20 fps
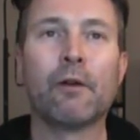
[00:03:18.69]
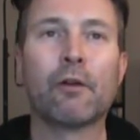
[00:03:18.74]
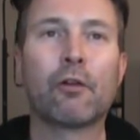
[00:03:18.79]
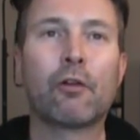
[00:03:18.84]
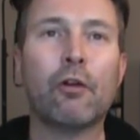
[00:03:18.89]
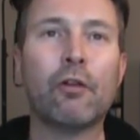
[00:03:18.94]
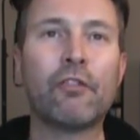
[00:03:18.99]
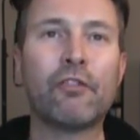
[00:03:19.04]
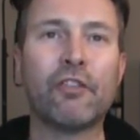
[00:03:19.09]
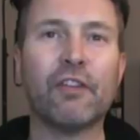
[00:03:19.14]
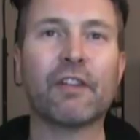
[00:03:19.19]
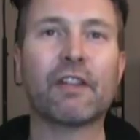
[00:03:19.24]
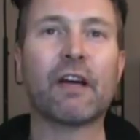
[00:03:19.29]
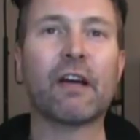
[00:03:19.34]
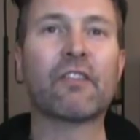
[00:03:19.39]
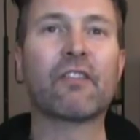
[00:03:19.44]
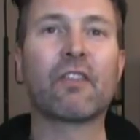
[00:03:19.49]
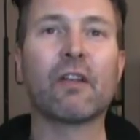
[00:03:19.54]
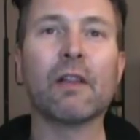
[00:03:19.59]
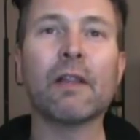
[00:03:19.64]
cooks and
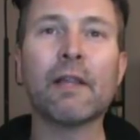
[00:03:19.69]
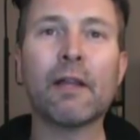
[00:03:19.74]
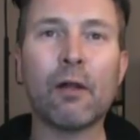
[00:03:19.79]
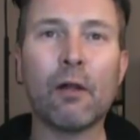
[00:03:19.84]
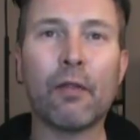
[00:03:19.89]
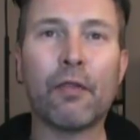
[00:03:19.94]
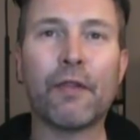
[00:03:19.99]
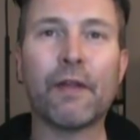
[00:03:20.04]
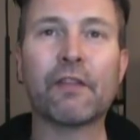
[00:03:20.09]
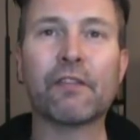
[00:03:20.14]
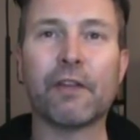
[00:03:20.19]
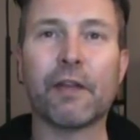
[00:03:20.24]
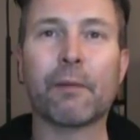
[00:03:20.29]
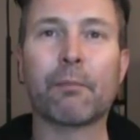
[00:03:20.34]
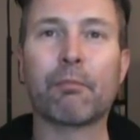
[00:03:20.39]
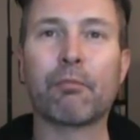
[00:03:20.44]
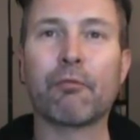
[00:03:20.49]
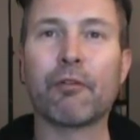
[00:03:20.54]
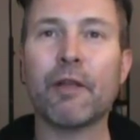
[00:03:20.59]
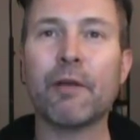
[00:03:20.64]
does the little things
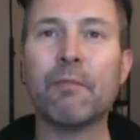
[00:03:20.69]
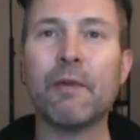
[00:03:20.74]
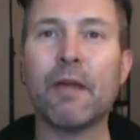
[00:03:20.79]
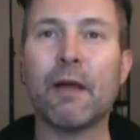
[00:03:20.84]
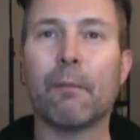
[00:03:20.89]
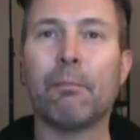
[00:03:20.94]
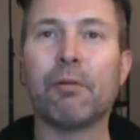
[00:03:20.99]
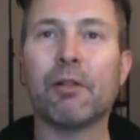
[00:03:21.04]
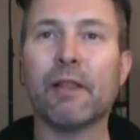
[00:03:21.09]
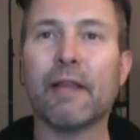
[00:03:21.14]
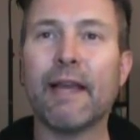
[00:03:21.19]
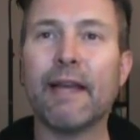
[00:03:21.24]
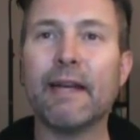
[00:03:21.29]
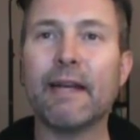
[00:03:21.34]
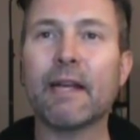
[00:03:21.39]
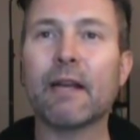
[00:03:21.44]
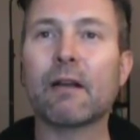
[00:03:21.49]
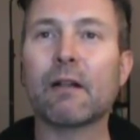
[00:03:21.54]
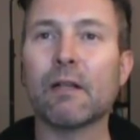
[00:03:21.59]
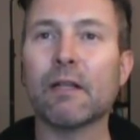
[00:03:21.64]
like bring me a plate
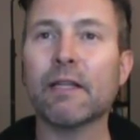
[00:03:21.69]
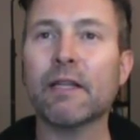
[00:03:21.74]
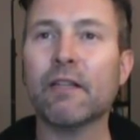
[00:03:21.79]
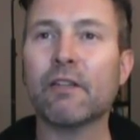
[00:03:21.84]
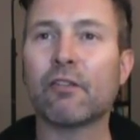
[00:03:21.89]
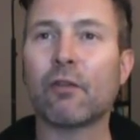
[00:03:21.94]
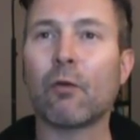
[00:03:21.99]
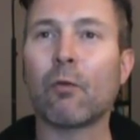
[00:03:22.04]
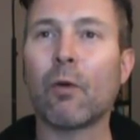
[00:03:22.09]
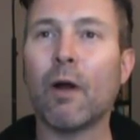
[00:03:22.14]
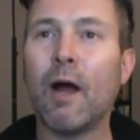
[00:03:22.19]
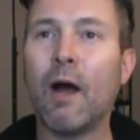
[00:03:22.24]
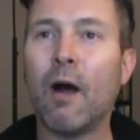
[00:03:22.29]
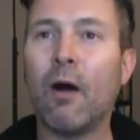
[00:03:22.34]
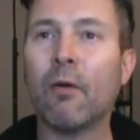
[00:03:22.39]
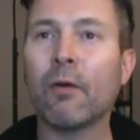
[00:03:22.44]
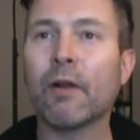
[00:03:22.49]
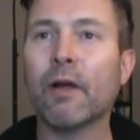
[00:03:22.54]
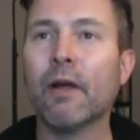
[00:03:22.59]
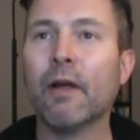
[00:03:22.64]
and cleans
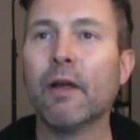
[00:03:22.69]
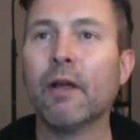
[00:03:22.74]
around